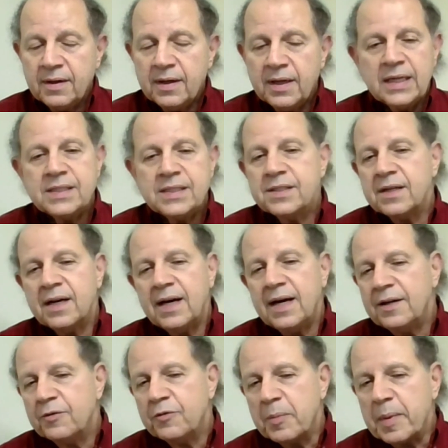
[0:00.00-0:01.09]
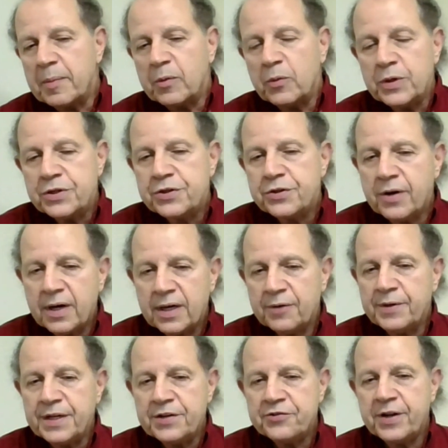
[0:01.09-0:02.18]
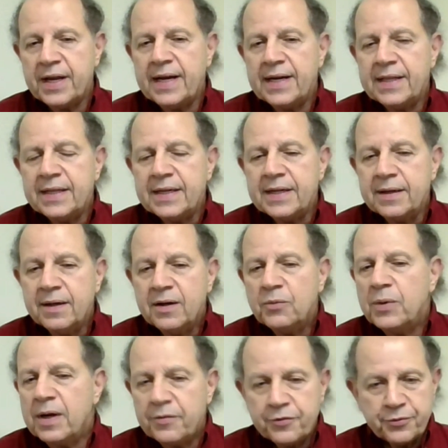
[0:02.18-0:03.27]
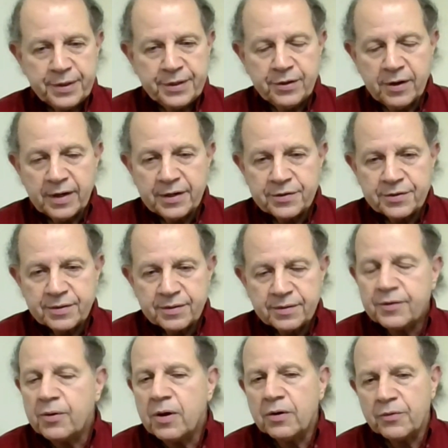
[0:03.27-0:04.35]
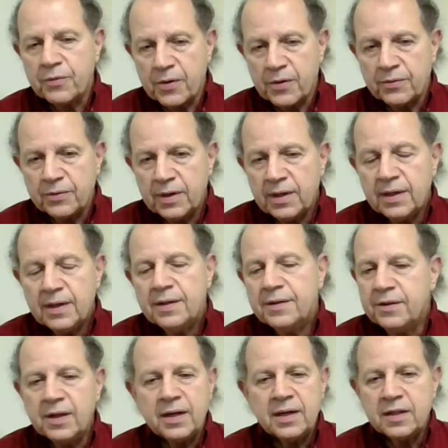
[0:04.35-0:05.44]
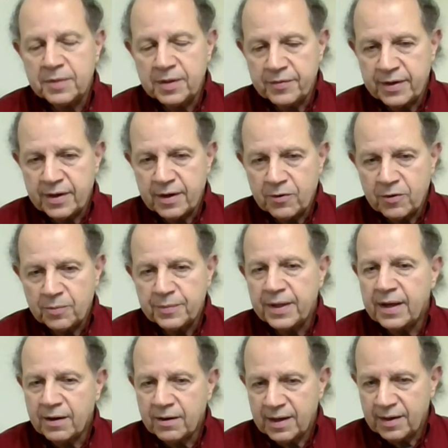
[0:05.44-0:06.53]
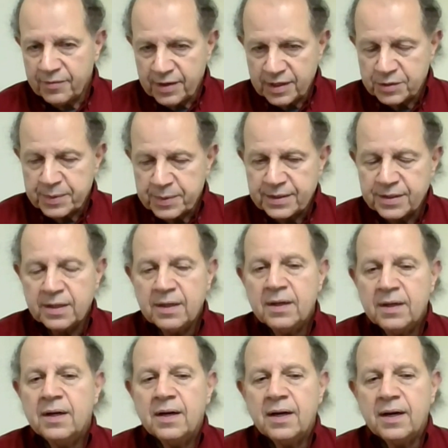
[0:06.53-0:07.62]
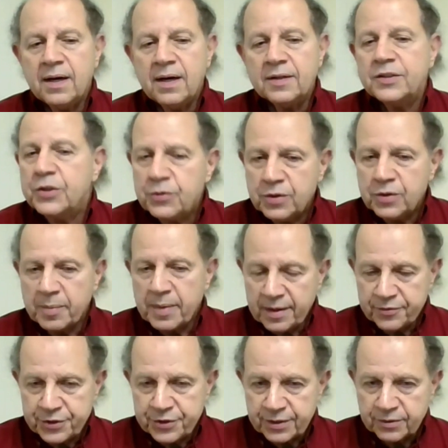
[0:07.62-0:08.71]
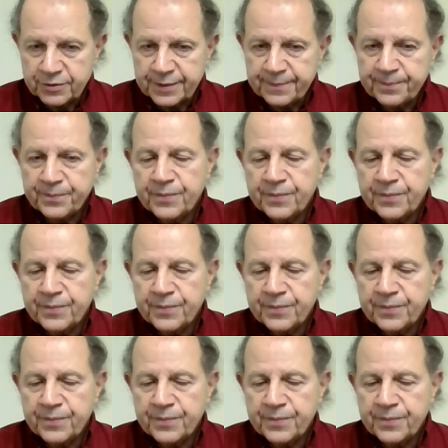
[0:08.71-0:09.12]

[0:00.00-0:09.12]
is, I don't remember which daughter initiated it. We have 3 daughters. They're all grown. None of them live in their home. They all have husbands. 2 of them have children.